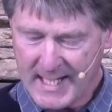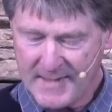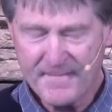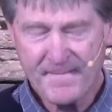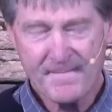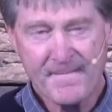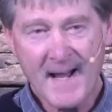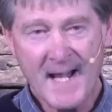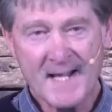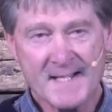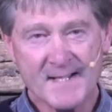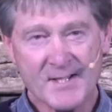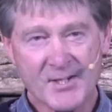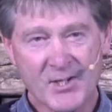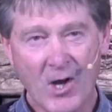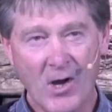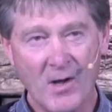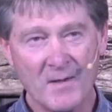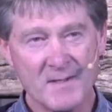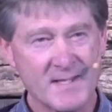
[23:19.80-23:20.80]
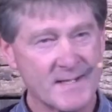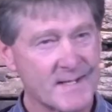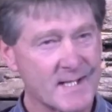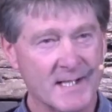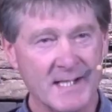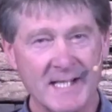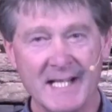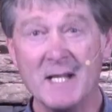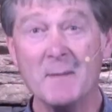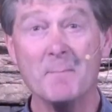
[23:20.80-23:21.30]
He faced
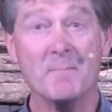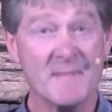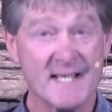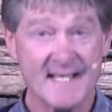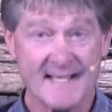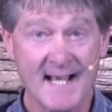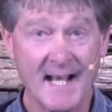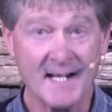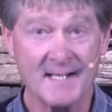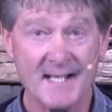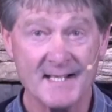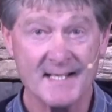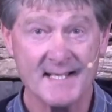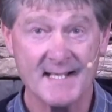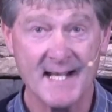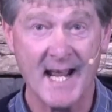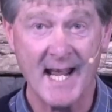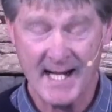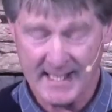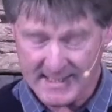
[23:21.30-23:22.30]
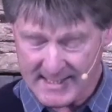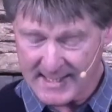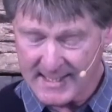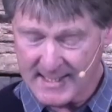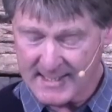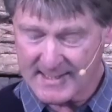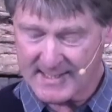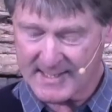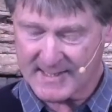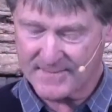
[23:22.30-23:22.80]
constantly
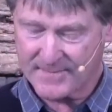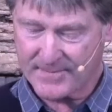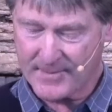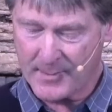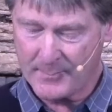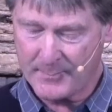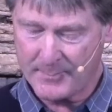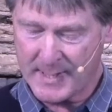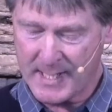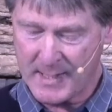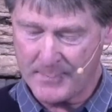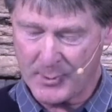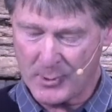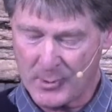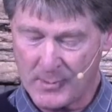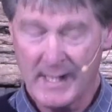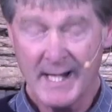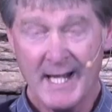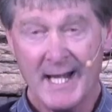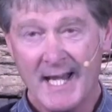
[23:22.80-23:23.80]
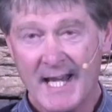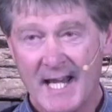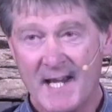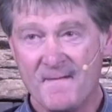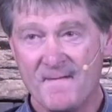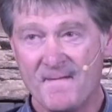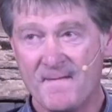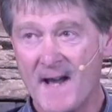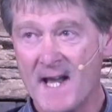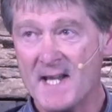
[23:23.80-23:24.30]
misunderstandings from people.
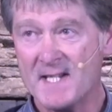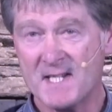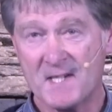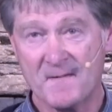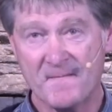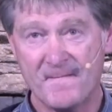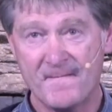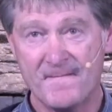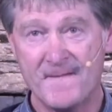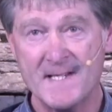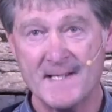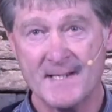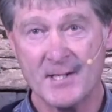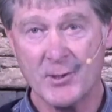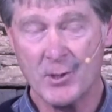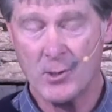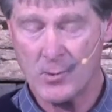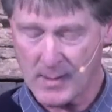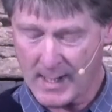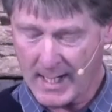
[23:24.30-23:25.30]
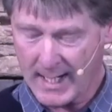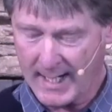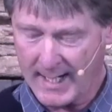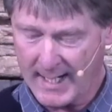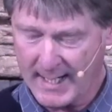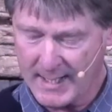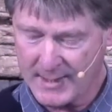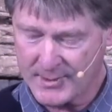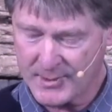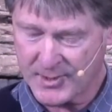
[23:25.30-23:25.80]
He faced physical
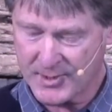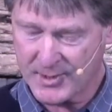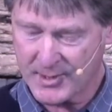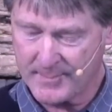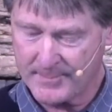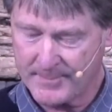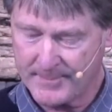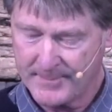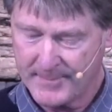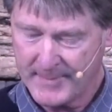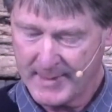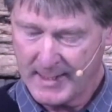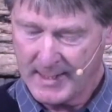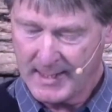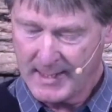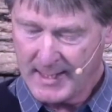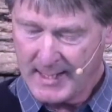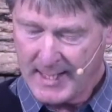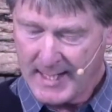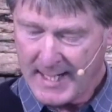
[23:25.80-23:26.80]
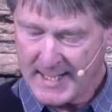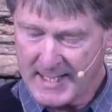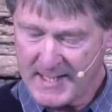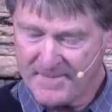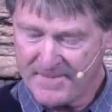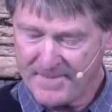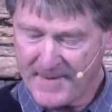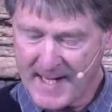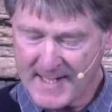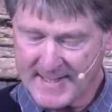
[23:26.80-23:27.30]
hardship, and
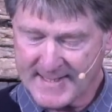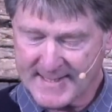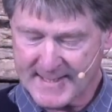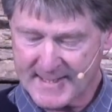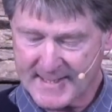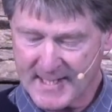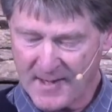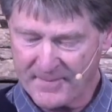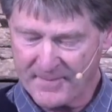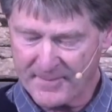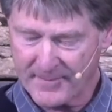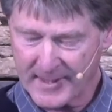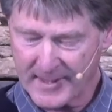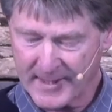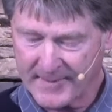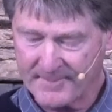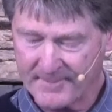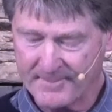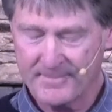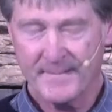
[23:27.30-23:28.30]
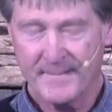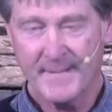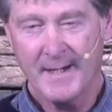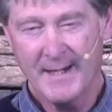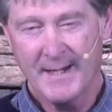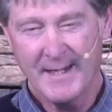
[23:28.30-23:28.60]
he faced suffering,